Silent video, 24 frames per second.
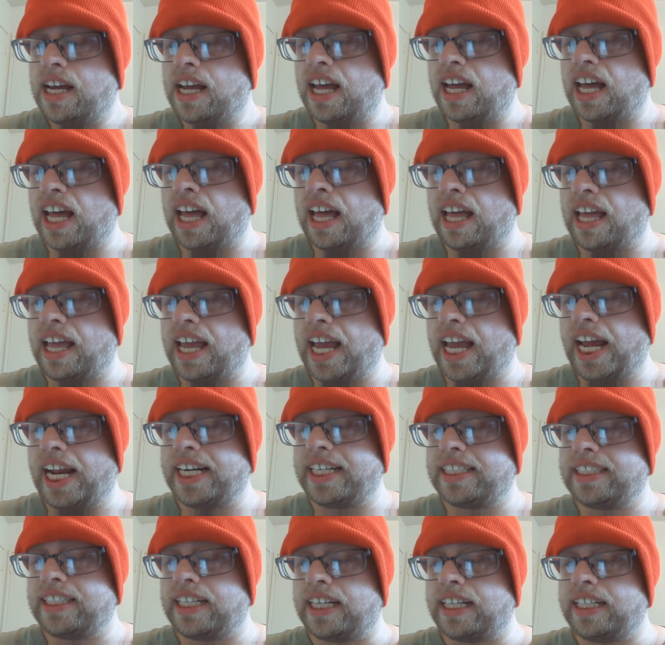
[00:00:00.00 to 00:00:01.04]

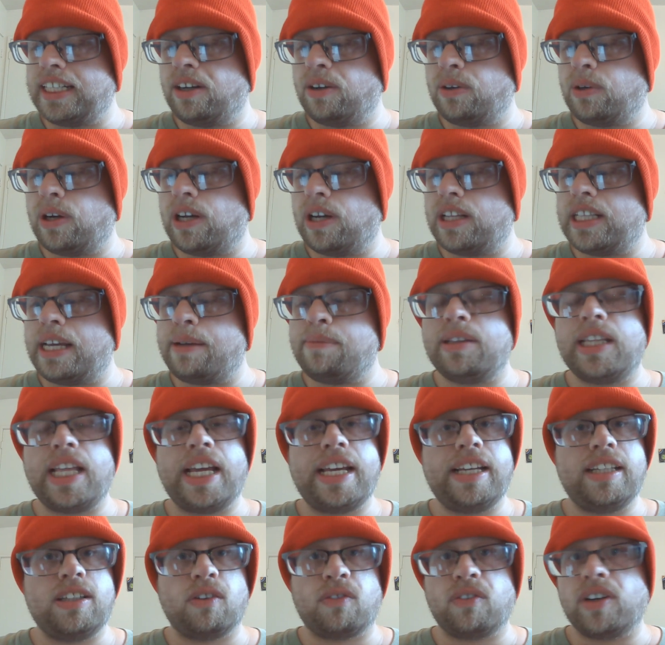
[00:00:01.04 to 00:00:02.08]
And
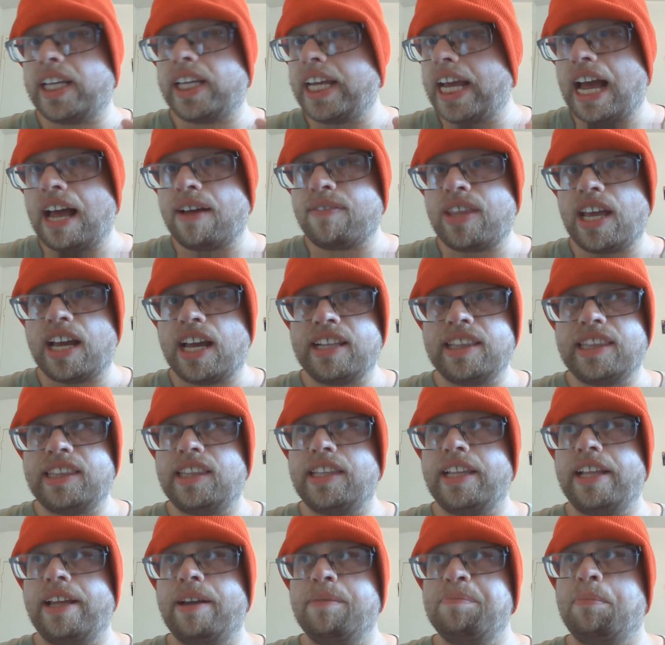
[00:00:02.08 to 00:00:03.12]
they don't really have
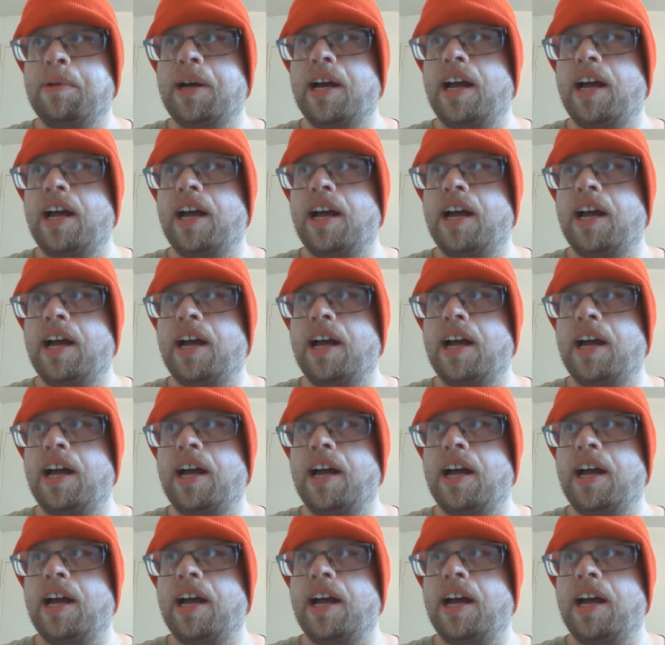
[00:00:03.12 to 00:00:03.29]
that